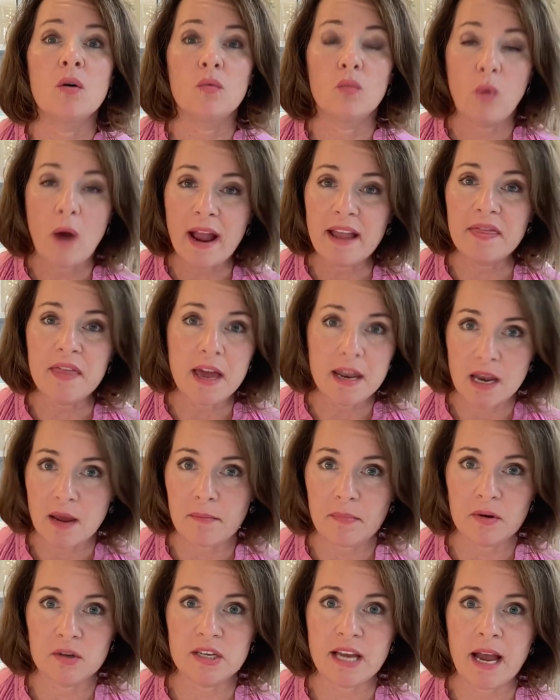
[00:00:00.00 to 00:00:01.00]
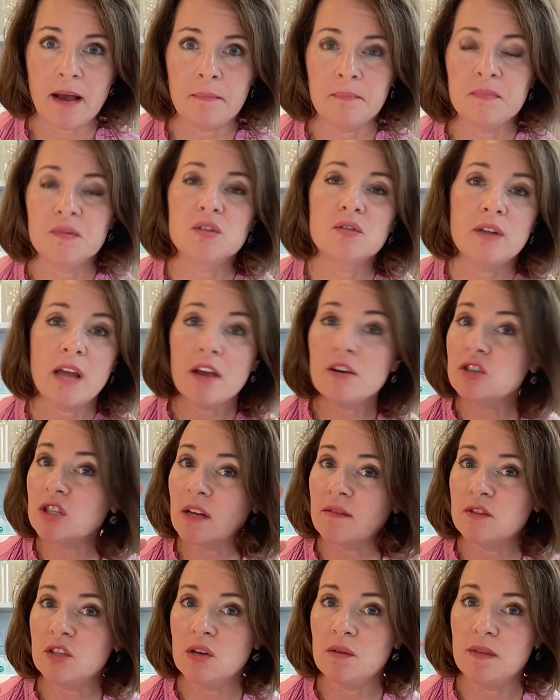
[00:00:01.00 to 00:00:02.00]
Write that number down. So now you
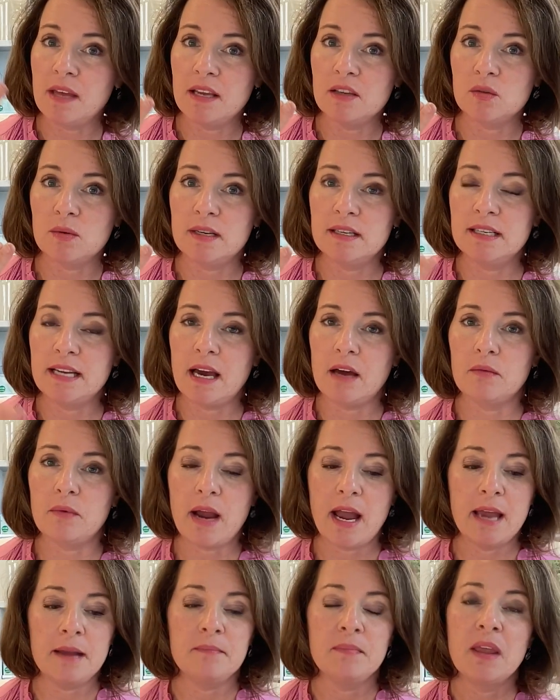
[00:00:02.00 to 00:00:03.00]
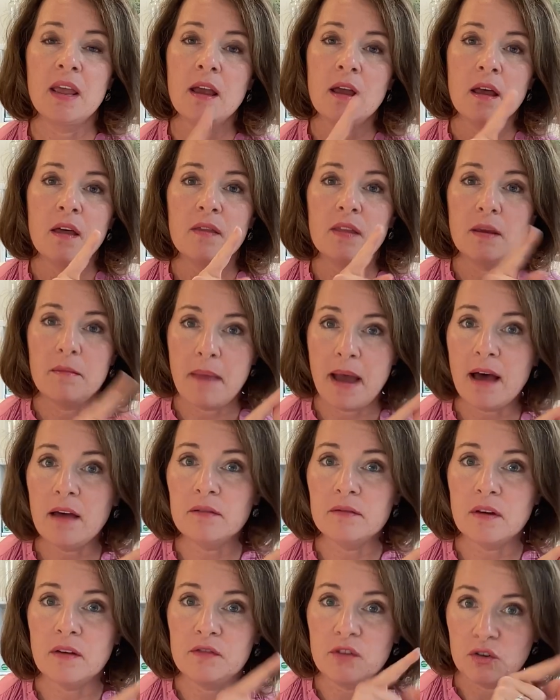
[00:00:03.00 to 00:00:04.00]
should have 2 things written down, right? The
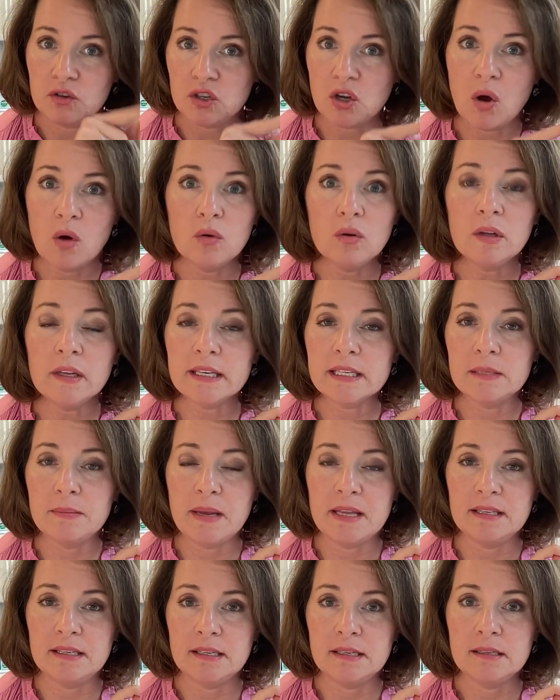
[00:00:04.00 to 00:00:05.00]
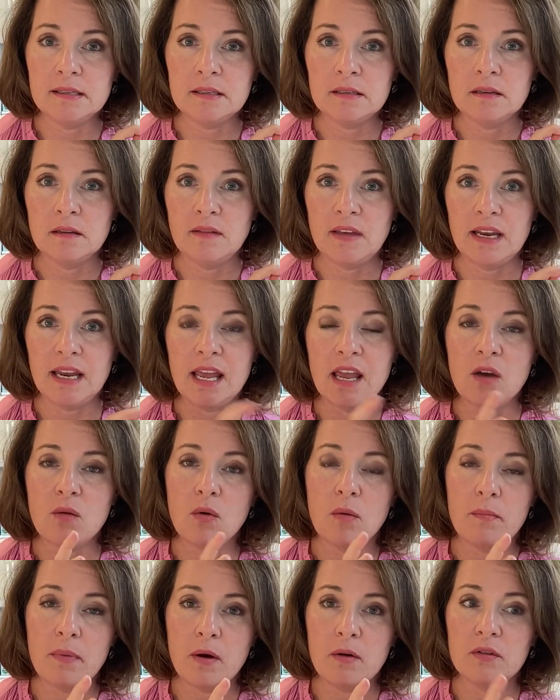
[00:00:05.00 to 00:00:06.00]
amount of your total expenses that
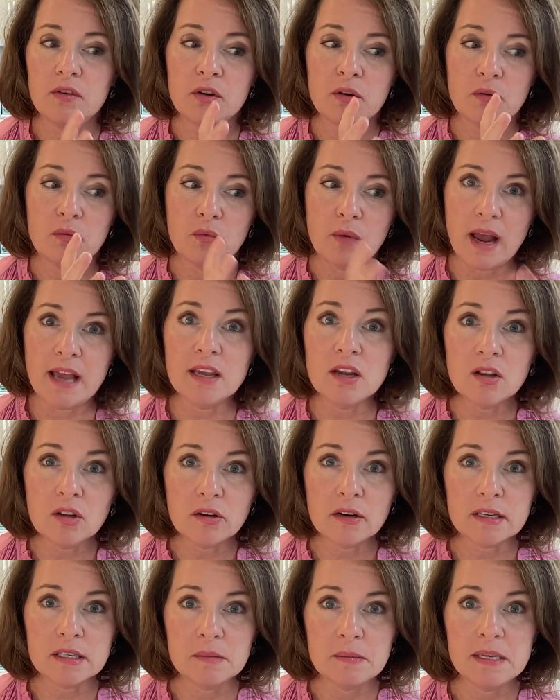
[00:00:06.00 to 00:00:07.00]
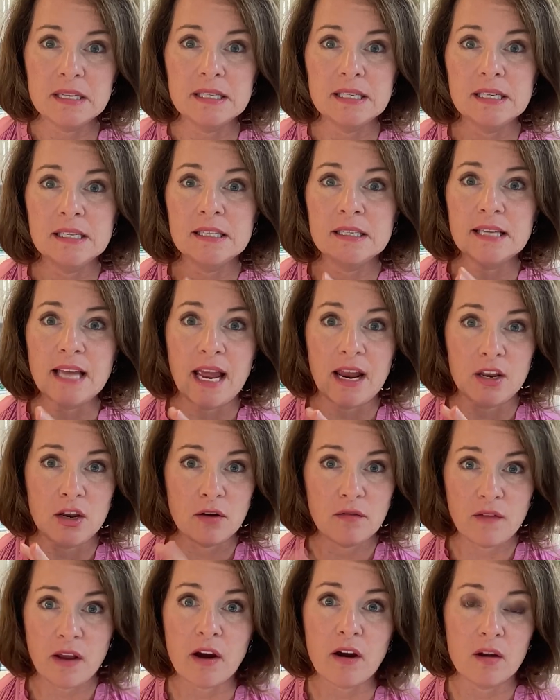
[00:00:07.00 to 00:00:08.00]
equal both your regular expenses and
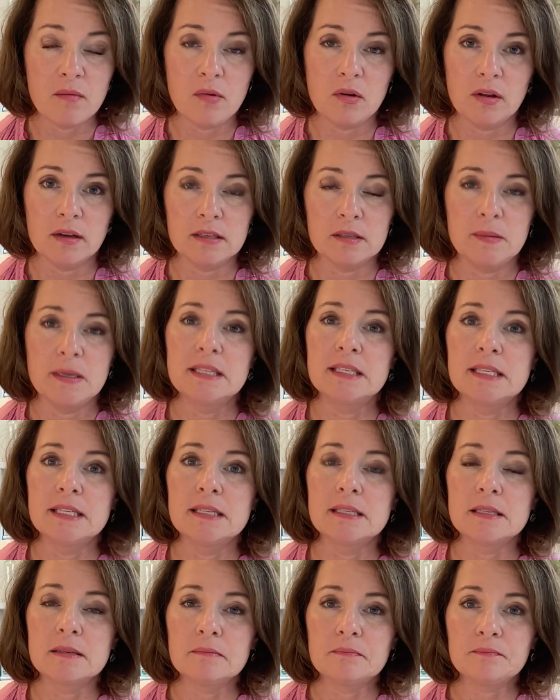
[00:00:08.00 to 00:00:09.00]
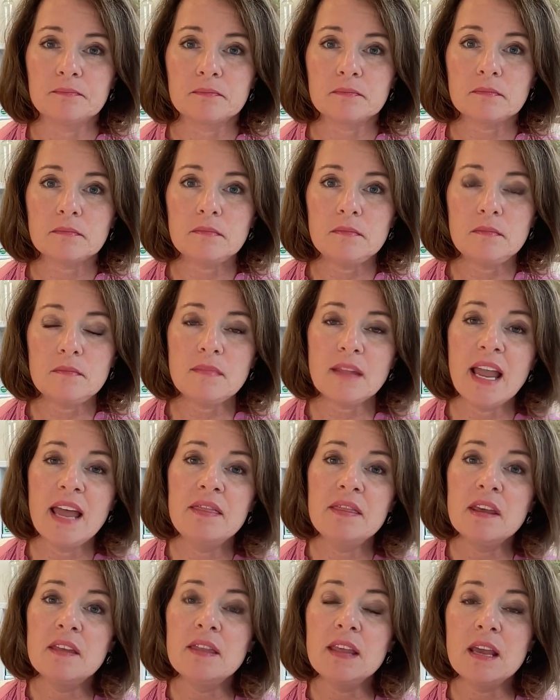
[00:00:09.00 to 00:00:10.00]
your variable expenses,
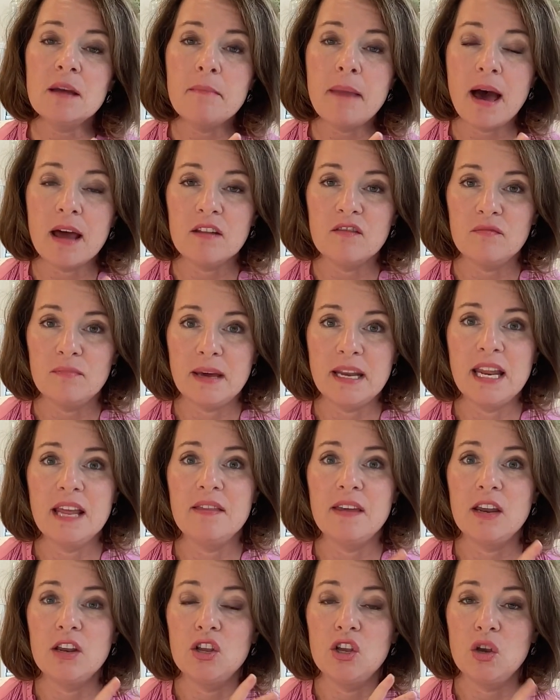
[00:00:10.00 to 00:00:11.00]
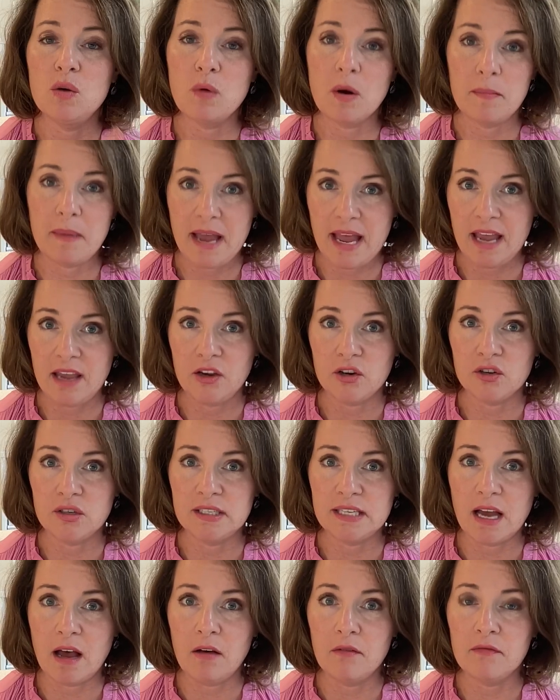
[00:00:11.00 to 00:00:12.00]
and then the amount of money that you are paying
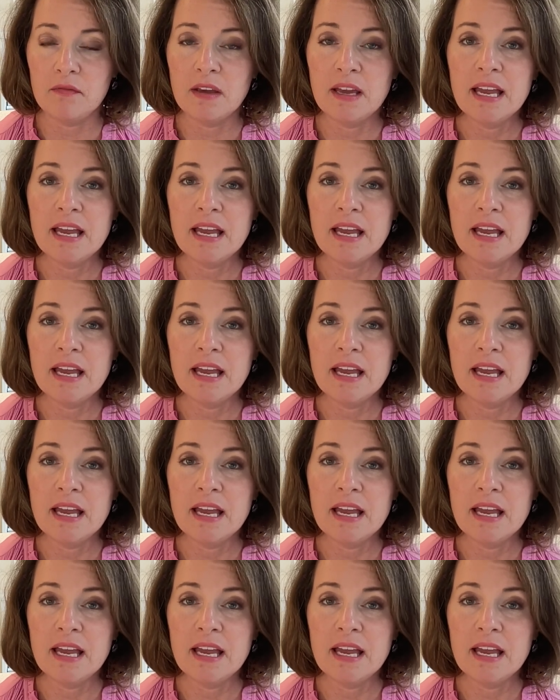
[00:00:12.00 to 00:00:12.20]
yourself.